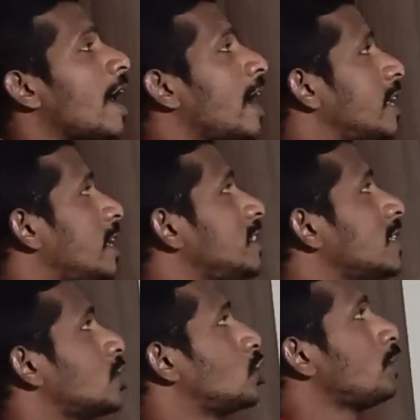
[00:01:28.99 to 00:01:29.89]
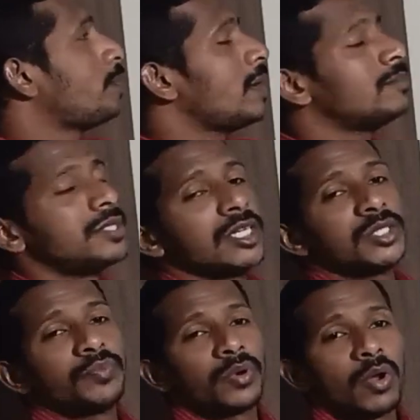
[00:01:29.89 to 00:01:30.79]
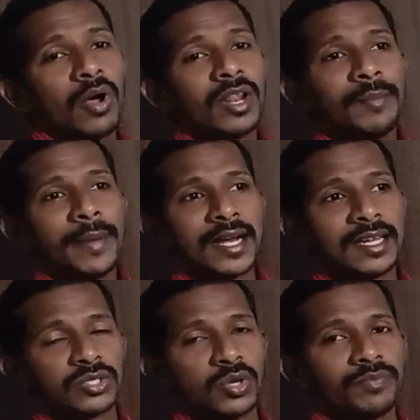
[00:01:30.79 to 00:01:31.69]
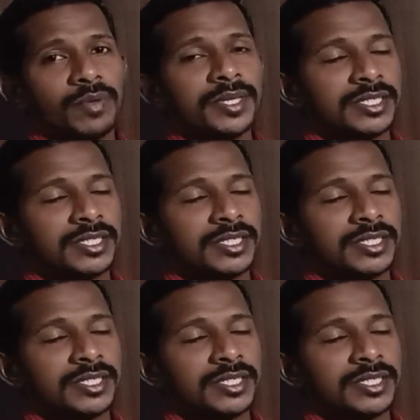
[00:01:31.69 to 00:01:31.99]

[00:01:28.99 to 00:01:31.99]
and he is a supreme judge for all the matters of the